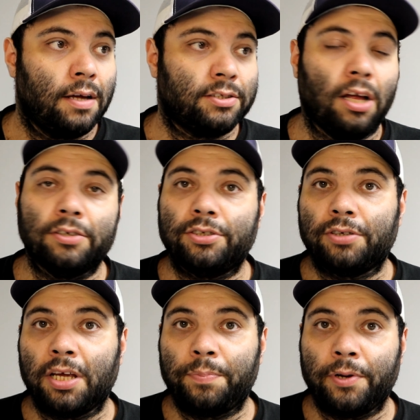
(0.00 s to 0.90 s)
As long as you
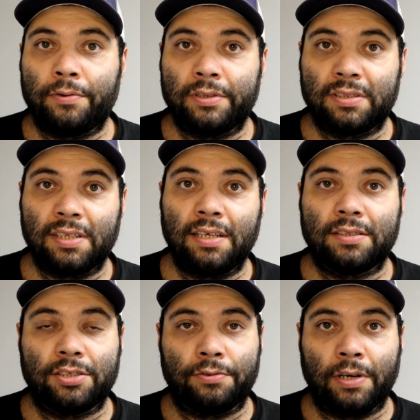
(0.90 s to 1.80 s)
keep your
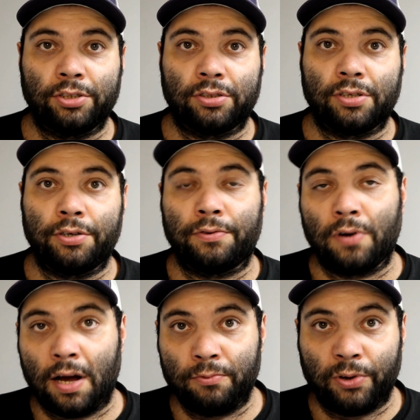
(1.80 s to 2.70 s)
receipts, you register your
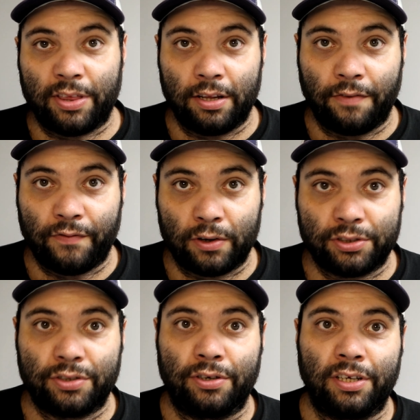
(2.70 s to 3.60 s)
rod within the
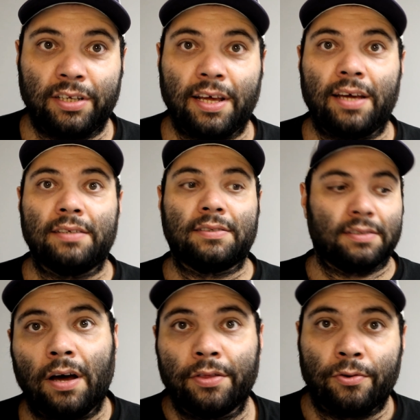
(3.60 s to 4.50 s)
first 30 days.
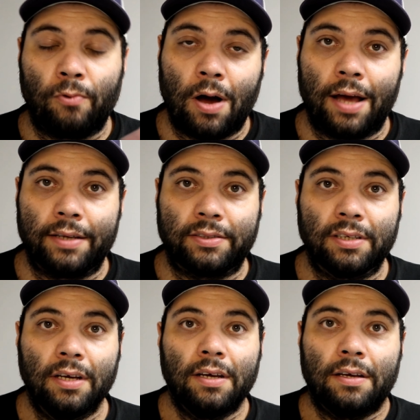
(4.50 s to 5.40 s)
Otherwise,
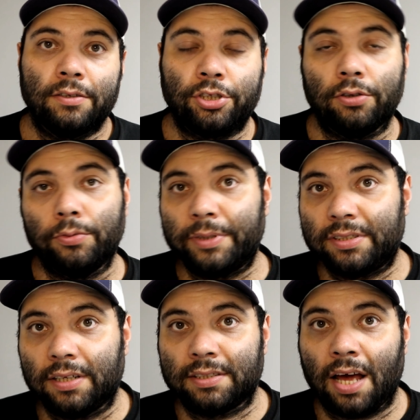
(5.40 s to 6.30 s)
G.Loomis
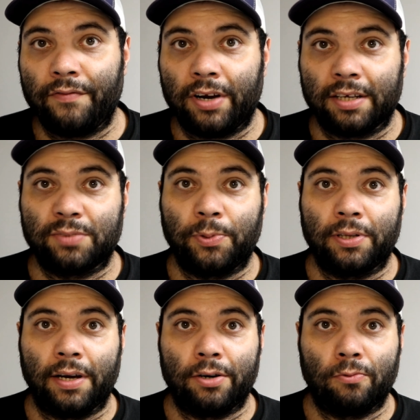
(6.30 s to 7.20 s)
does have an
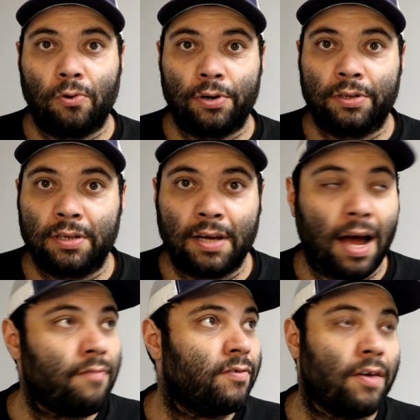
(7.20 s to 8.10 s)
expediter warranty.
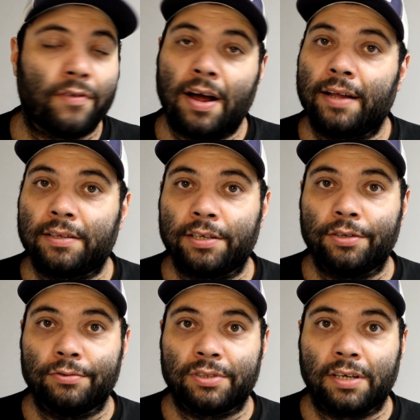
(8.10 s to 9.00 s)
I've never had to
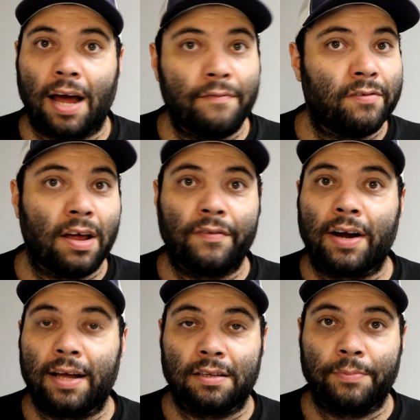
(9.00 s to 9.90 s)
use it. I've
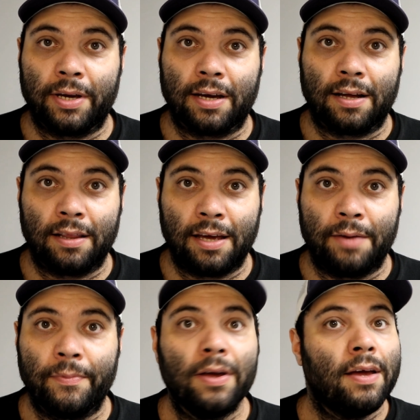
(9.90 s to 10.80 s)
never had to make a
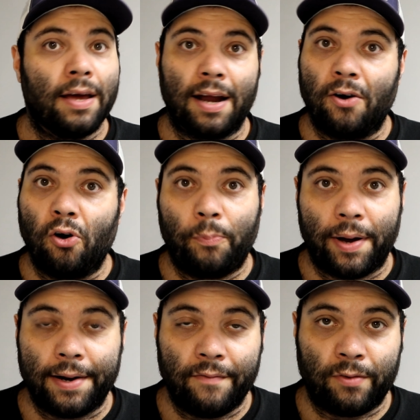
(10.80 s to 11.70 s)
claim, and I hope
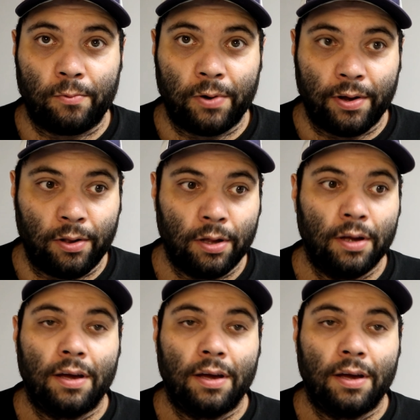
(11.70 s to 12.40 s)
I never will.